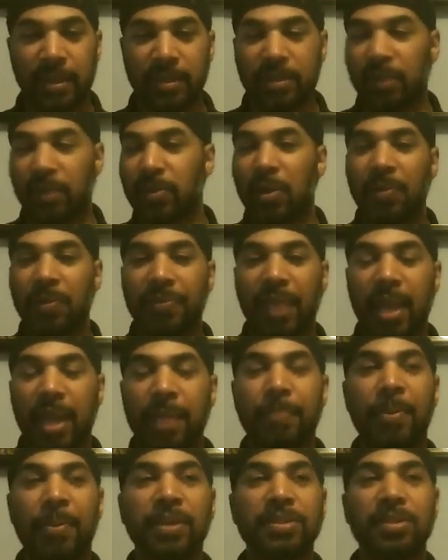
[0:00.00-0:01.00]
So don't
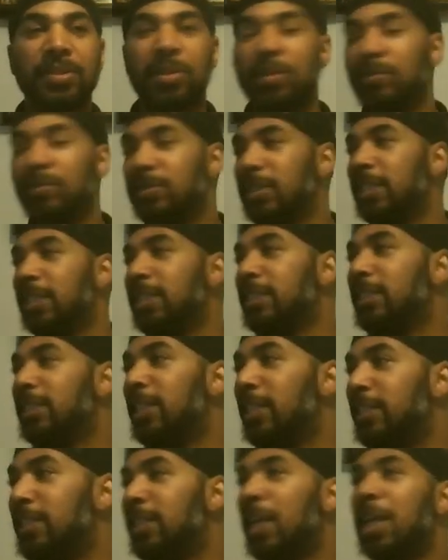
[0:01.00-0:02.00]
think persecution is
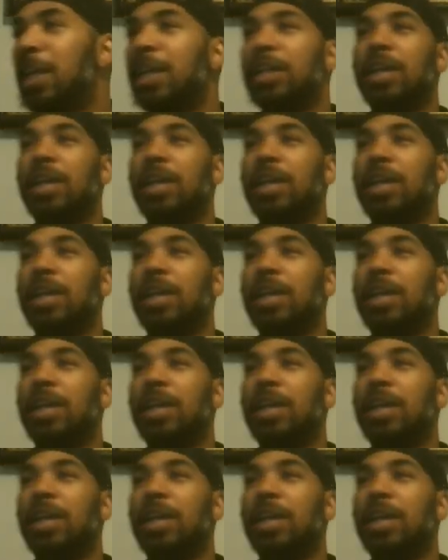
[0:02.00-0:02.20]
just